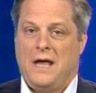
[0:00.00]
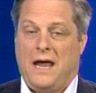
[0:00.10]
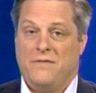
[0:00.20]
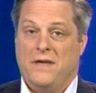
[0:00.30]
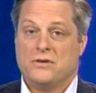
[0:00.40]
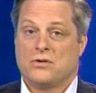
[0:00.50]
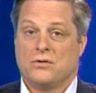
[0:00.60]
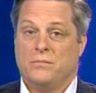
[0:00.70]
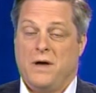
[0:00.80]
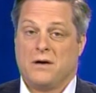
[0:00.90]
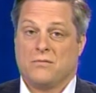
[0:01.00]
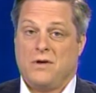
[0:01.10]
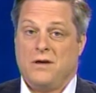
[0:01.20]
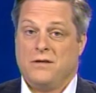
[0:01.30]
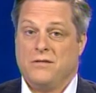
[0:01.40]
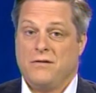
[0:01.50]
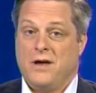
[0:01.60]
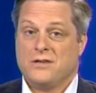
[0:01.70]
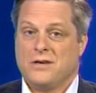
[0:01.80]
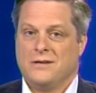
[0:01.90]
and they circle back around and they're
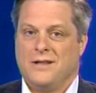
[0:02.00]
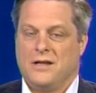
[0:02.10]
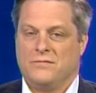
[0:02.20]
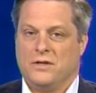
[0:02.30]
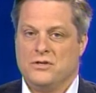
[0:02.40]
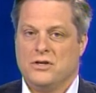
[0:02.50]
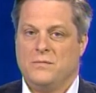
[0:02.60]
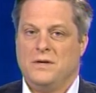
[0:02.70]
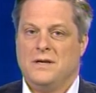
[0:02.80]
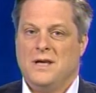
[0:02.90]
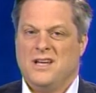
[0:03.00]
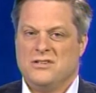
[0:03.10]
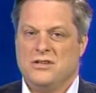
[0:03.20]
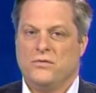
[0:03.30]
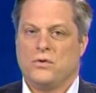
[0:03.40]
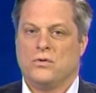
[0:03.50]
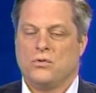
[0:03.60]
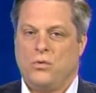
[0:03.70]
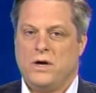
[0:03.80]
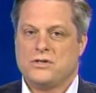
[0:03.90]
asking a lot of legitimate, difficult
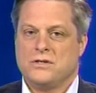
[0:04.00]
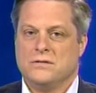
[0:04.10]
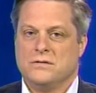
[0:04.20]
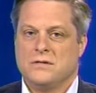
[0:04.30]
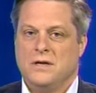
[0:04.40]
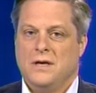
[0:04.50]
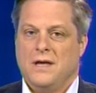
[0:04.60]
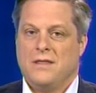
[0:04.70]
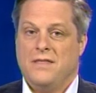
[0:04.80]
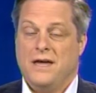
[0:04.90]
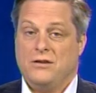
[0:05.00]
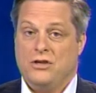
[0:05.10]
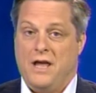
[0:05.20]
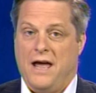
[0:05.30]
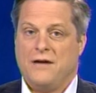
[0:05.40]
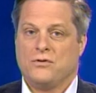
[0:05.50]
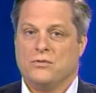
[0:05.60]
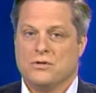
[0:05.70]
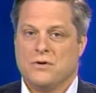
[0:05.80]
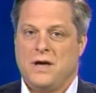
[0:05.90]
questions that you have to
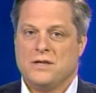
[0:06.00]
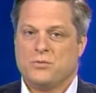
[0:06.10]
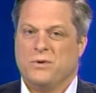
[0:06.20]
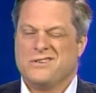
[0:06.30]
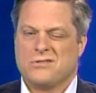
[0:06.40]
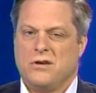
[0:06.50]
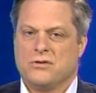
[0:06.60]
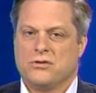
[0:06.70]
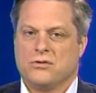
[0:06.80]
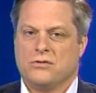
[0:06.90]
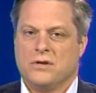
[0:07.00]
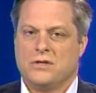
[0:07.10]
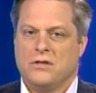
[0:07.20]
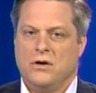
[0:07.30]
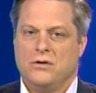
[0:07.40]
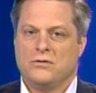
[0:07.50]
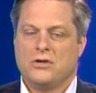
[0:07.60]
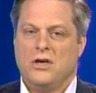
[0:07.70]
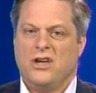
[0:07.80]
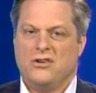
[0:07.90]
address, but as long as you're addressing those,
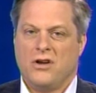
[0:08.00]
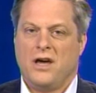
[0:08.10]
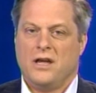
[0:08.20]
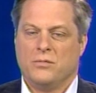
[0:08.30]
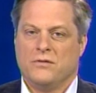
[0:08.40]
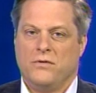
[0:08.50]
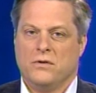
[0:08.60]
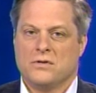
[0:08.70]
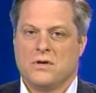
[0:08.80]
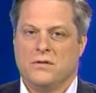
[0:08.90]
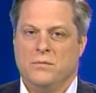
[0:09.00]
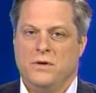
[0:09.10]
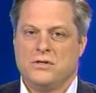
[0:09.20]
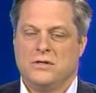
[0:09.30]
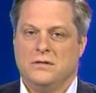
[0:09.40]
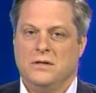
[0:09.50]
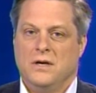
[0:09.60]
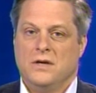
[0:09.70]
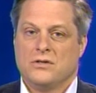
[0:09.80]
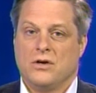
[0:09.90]
you're not able to focus on the mission.
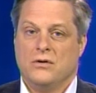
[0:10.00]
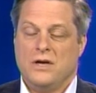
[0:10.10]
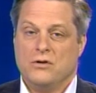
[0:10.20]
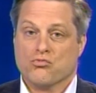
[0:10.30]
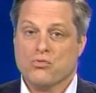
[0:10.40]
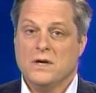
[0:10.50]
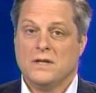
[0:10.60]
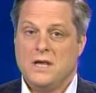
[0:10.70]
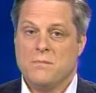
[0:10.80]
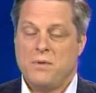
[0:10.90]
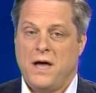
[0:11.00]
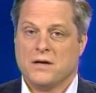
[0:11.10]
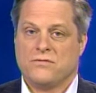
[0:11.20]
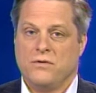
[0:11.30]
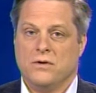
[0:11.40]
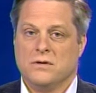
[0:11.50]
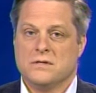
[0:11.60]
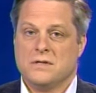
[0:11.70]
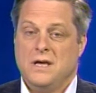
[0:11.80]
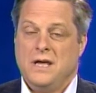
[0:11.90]
So it really impacts
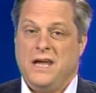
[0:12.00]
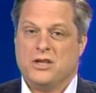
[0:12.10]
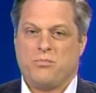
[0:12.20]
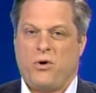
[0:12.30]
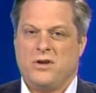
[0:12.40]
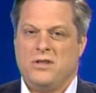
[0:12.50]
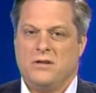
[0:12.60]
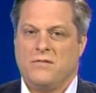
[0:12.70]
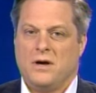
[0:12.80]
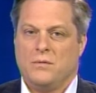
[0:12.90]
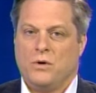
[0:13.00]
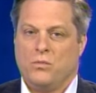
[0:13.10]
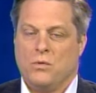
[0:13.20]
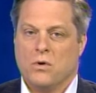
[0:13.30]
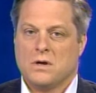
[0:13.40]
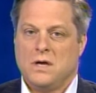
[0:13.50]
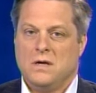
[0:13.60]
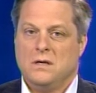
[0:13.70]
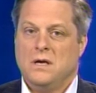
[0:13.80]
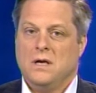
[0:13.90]
focus. It's part of the environment we work
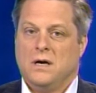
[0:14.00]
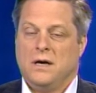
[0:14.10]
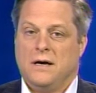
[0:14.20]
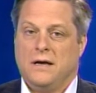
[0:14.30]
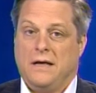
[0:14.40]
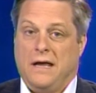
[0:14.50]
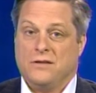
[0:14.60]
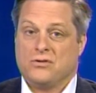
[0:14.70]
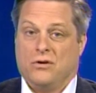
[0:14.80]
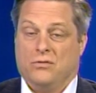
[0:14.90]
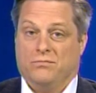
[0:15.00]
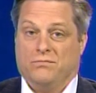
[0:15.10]
in, uh, and so